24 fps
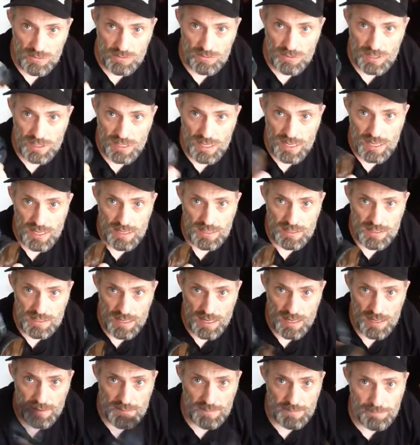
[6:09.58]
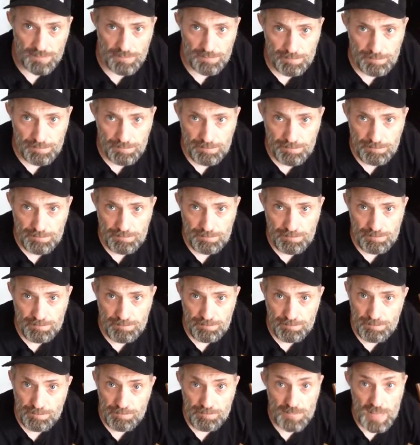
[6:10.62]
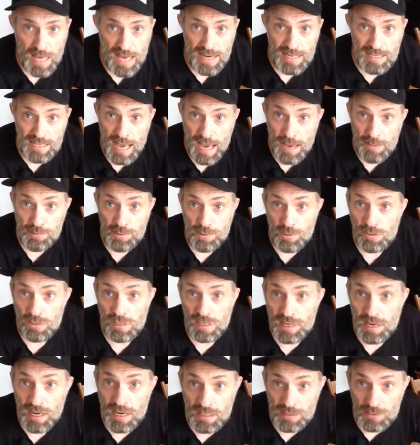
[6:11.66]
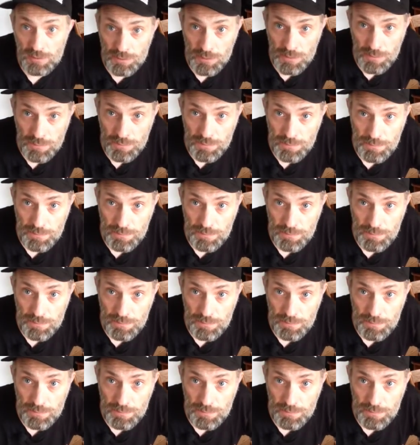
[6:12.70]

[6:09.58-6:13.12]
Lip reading: with the headset. That is absolutely not true.